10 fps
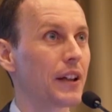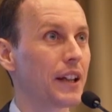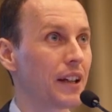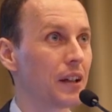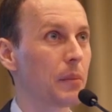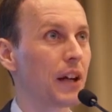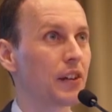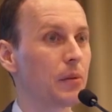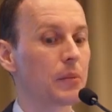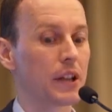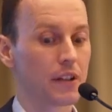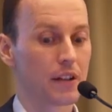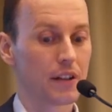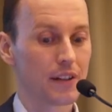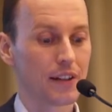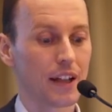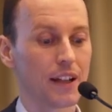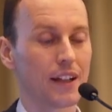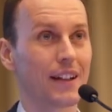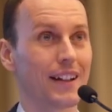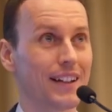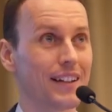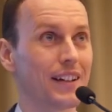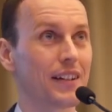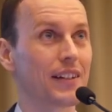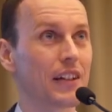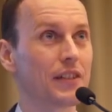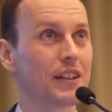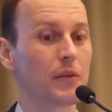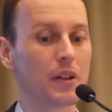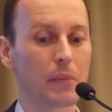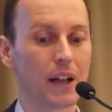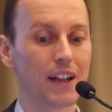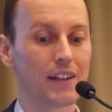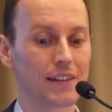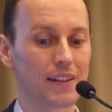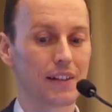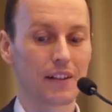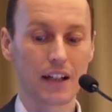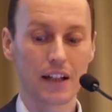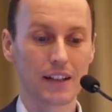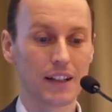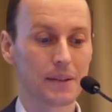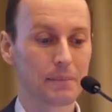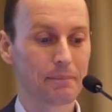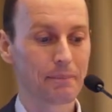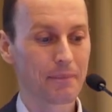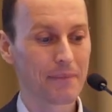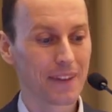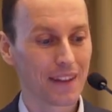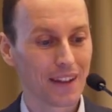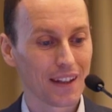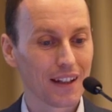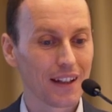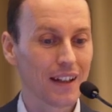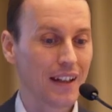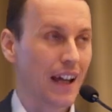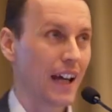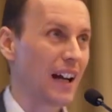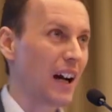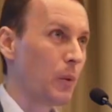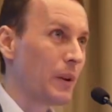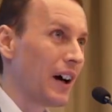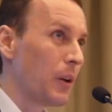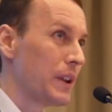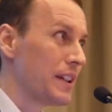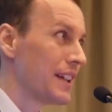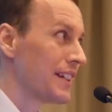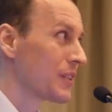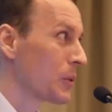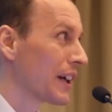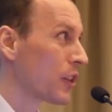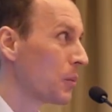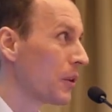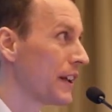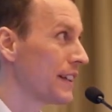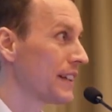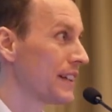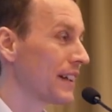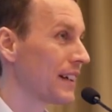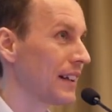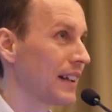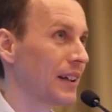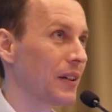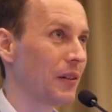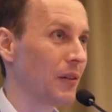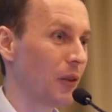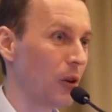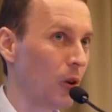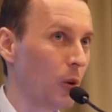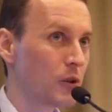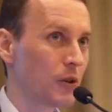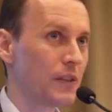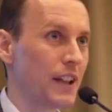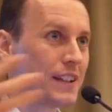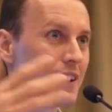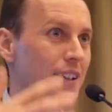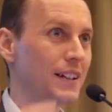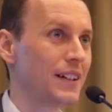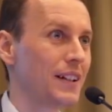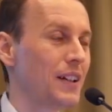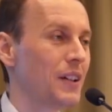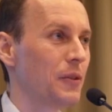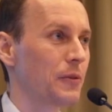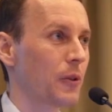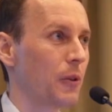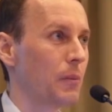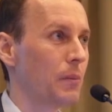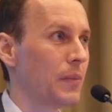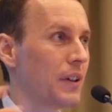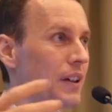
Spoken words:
getting the maximum returns, and the safety of their money is guaranteed. And how we did it, so we accumulated loads of data from